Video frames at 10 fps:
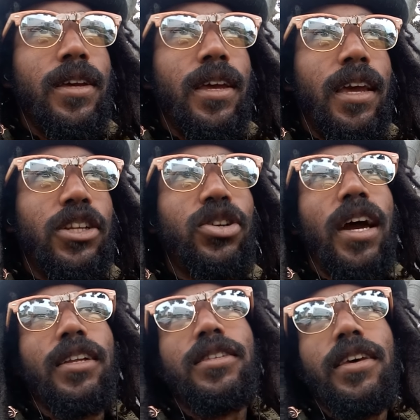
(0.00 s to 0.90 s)
and try
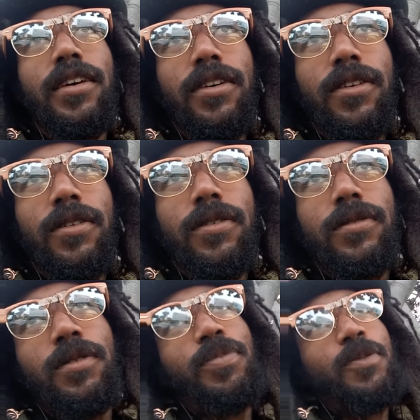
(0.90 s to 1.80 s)
to tell
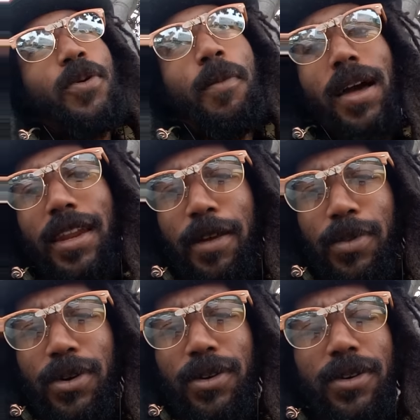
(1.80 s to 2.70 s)
the people in my
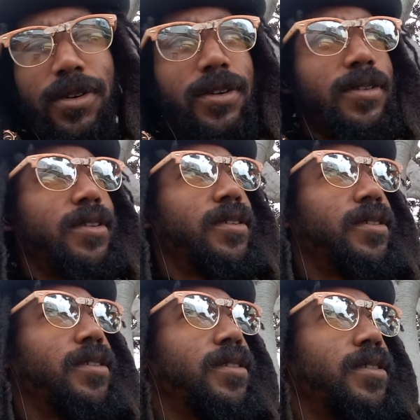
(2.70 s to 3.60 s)
neighborhood
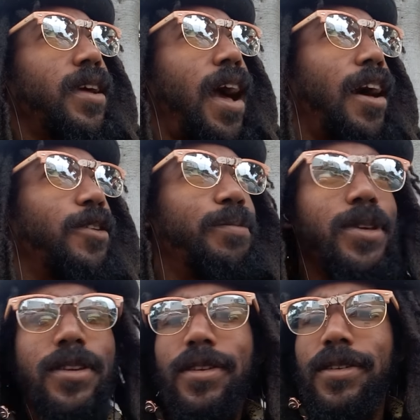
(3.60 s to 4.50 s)
how to
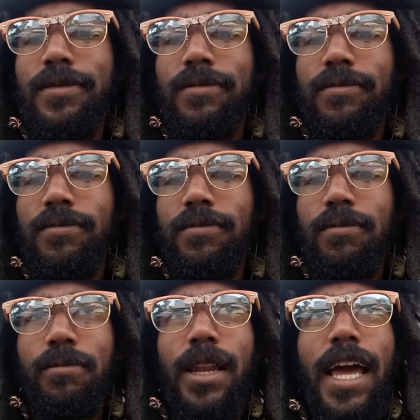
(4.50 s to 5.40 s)
be
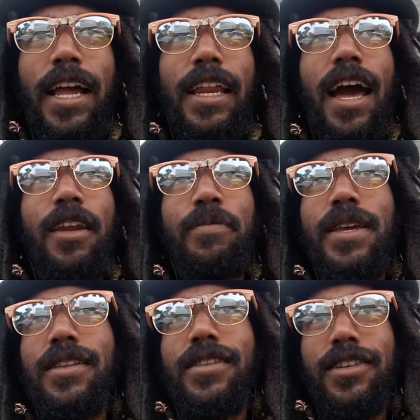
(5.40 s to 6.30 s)
black and how to be
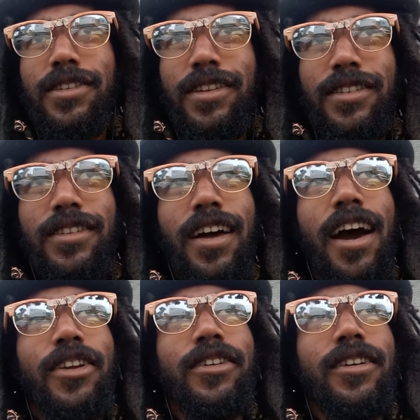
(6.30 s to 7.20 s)
indigenous and
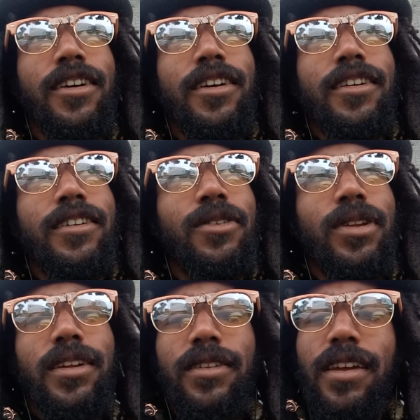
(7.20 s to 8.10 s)
how to, you know,
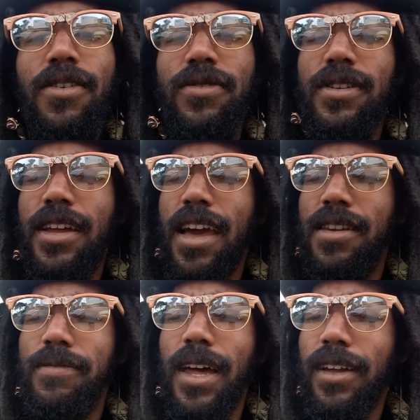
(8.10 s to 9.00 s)
they they gonna look at
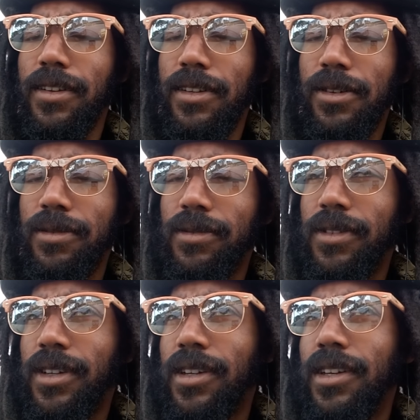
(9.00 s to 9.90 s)
him like, you know,
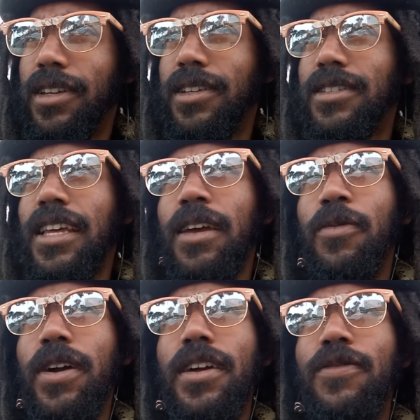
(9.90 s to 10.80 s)
same
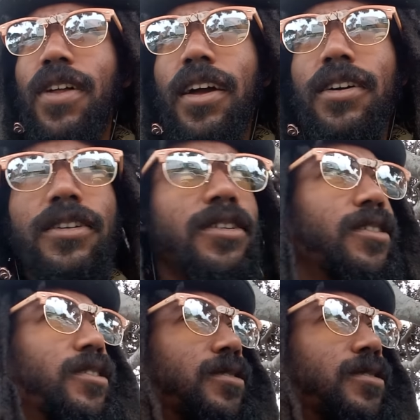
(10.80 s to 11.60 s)
way if like a